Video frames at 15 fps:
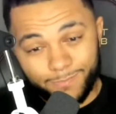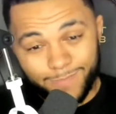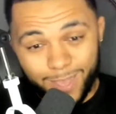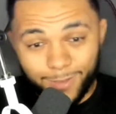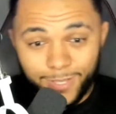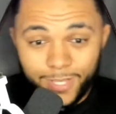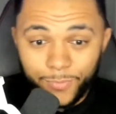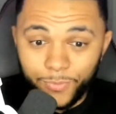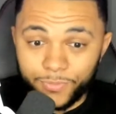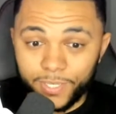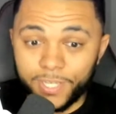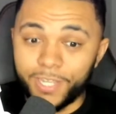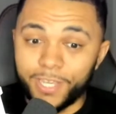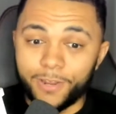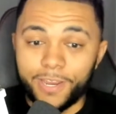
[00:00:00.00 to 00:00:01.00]
Well, we've
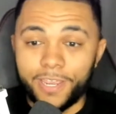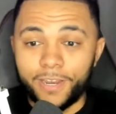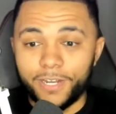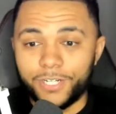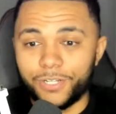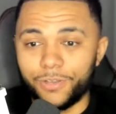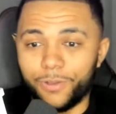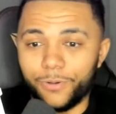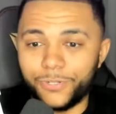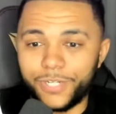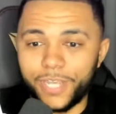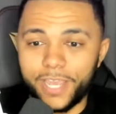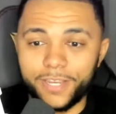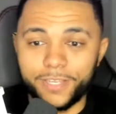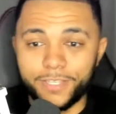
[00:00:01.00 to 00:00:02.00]
seen English
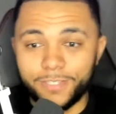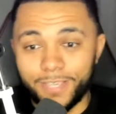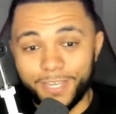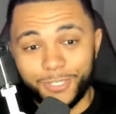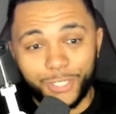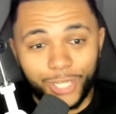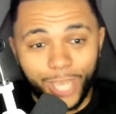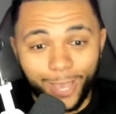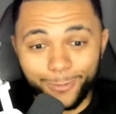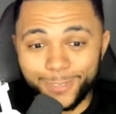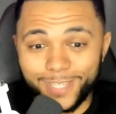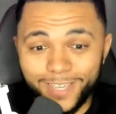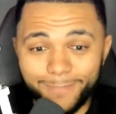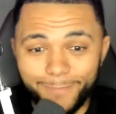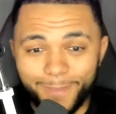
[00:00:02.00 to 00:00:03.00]
negotiators in
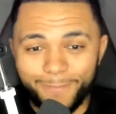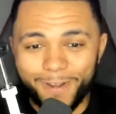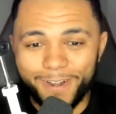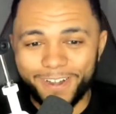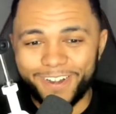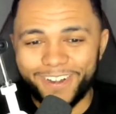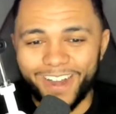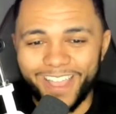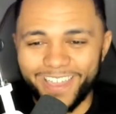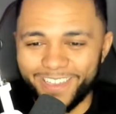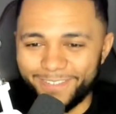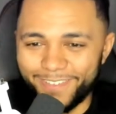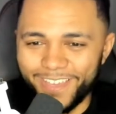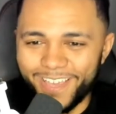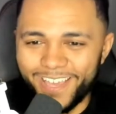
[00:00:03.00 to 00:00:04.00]
Chelsea be very
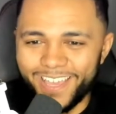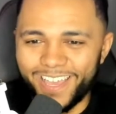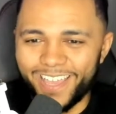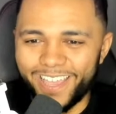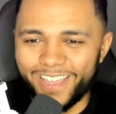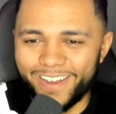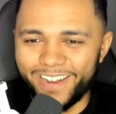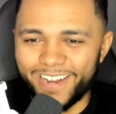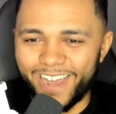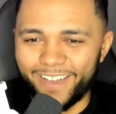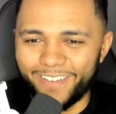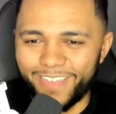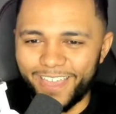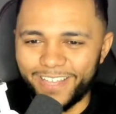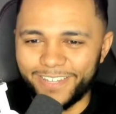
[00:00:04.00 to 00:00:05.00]
creative in how
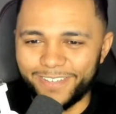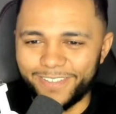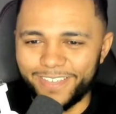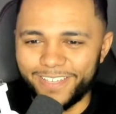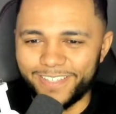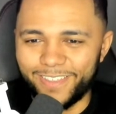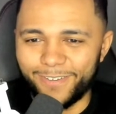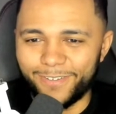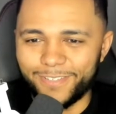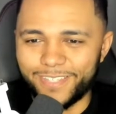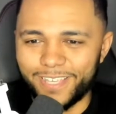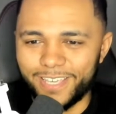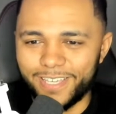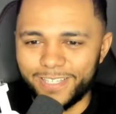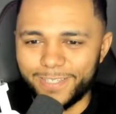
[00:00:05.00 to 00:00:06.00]
they do those
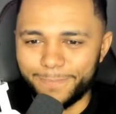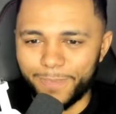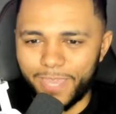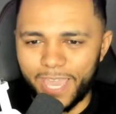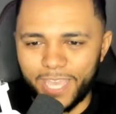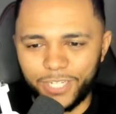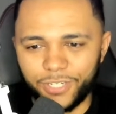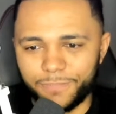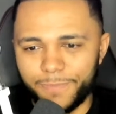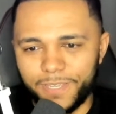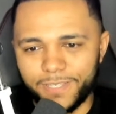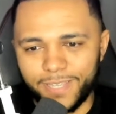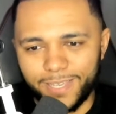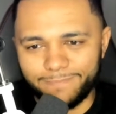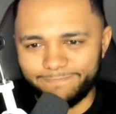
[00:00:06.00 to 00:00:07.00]
things. But yeah, it just
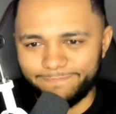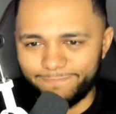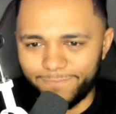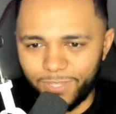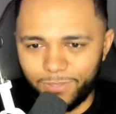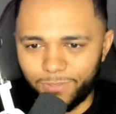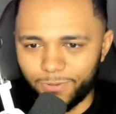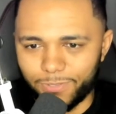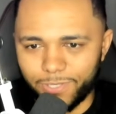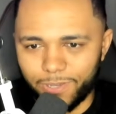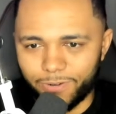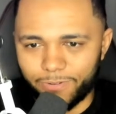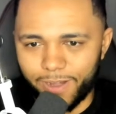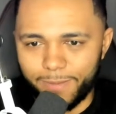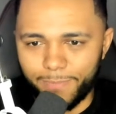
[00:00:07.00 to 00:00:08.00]
means that yours
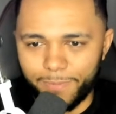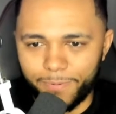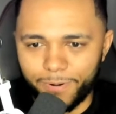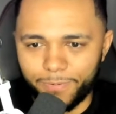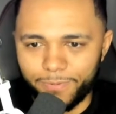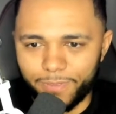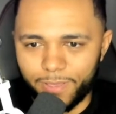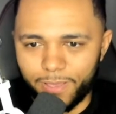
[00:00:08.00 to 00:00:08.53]
aren't great, my bro.